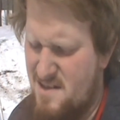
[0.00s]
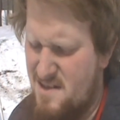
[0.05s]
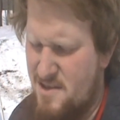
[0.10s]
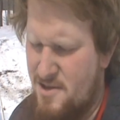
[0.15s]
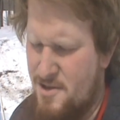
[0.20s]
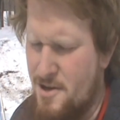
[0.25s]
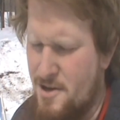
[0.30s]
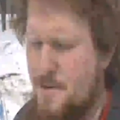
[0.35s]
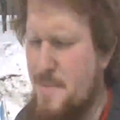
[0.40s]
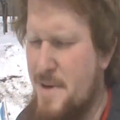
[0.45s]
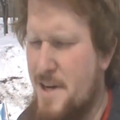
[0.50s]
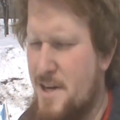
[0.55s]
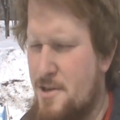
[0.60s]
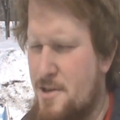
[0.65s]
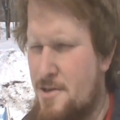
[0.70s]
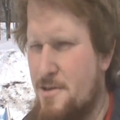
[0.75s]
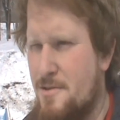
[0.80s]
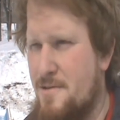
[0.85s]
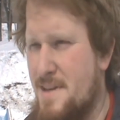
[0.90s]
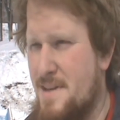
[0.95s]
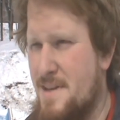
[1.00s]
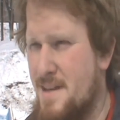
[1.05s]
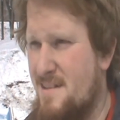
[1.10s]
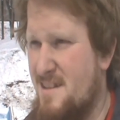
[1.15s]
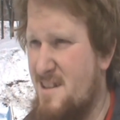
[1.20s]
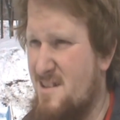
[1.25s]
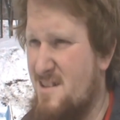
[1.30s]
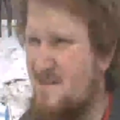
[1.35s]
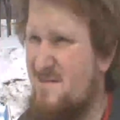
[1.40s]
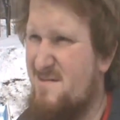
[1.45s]
trying to make sure that
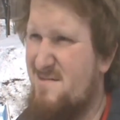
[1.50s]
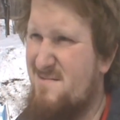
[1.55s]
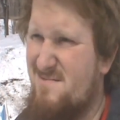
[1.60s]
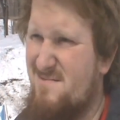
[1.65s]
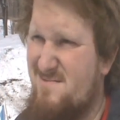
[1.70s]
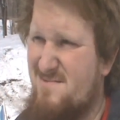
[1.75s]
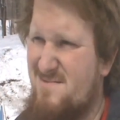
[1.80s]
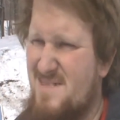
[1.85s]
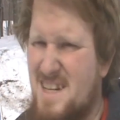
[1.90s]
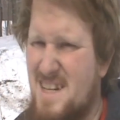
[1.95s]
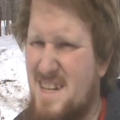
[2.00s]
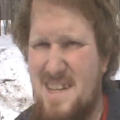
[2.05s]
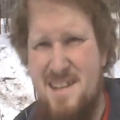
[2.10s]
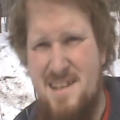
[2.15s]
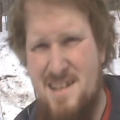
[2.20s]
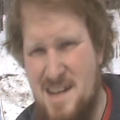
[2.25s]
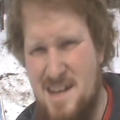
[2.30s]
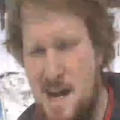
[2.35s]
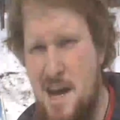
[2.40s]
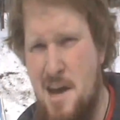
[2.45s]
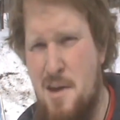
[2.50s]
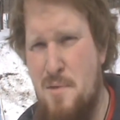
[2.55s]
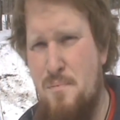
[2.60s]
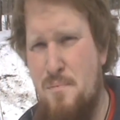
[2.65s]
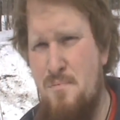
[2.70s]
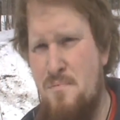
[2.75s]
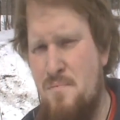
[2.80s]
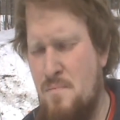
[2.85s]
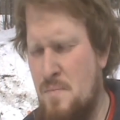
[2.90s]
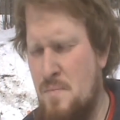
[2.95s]
I got the time.
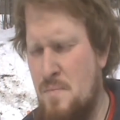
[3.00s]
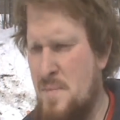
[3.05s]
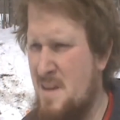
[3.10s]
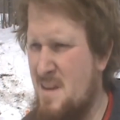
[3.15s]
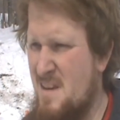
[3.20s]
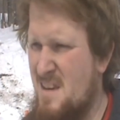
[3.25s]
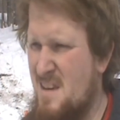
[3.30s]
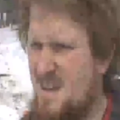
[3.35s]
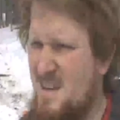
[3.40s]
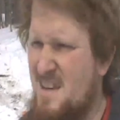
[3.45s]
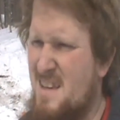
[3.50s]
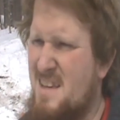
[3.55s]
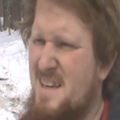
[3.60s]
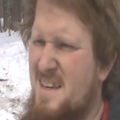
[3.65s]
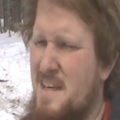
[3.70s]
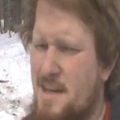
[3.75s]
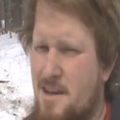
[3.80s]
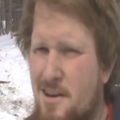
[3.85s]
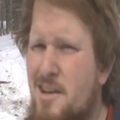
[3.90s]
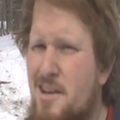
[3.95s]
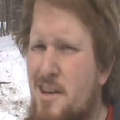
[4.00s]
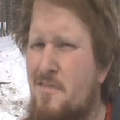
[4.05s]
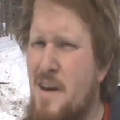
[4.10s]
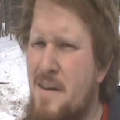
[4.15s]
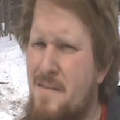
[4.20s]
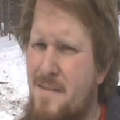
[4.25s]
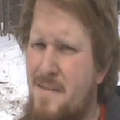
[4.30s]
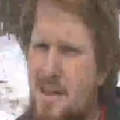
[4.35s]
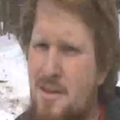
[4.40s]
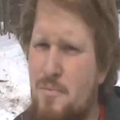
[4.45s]
And carrying
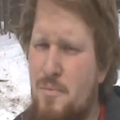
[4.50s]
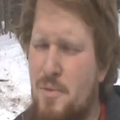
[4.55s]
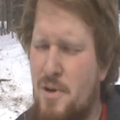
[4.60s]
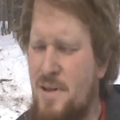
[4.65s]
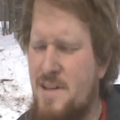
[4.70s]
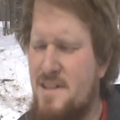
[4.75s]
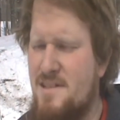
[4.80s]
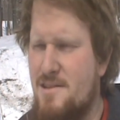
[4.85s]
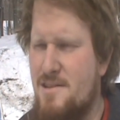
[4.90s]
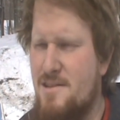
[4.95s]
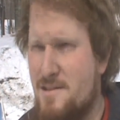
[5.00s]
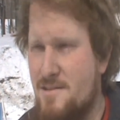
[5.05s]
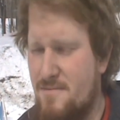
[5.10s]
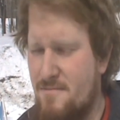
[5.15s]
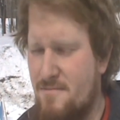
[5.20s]
5-gallon buckets is